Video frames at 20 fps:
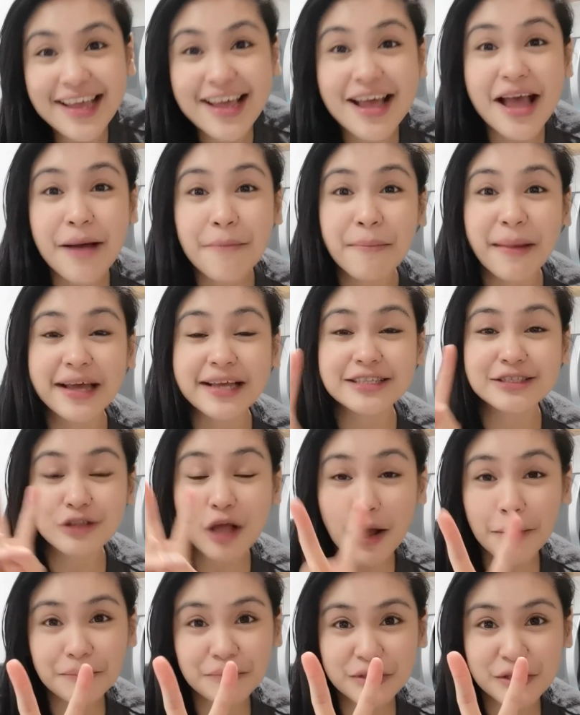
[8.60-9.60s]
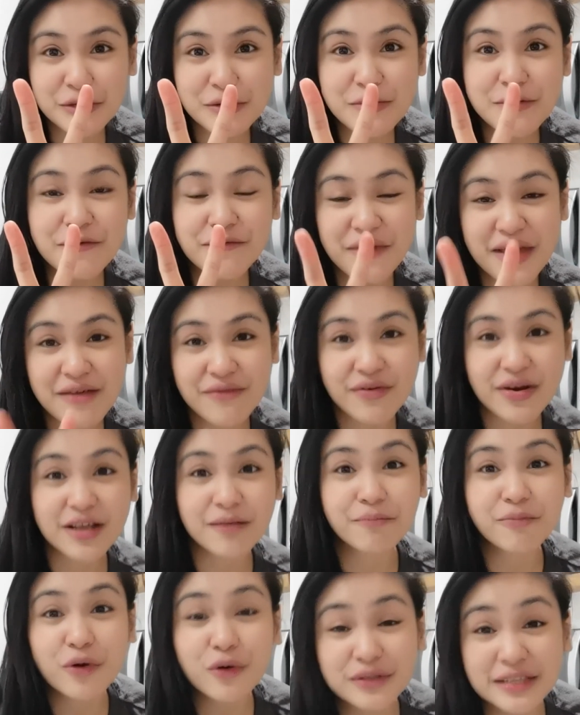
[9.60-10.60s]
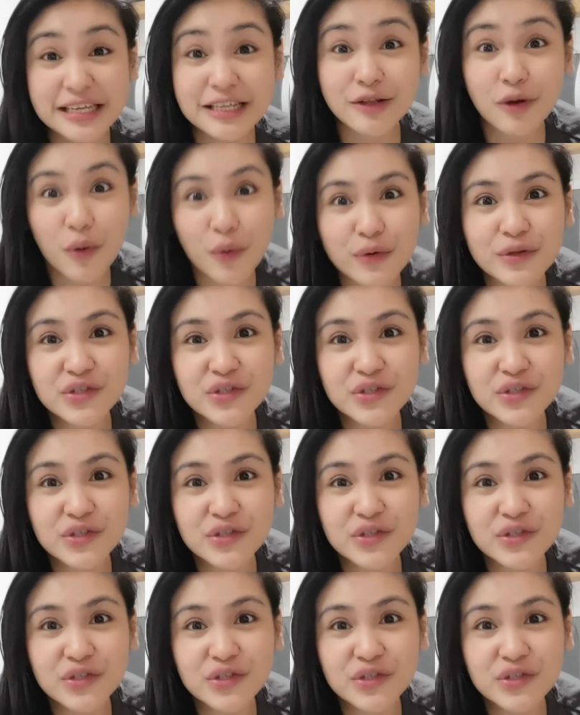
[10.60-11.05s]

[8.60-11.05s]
my top 2 favorite protein oats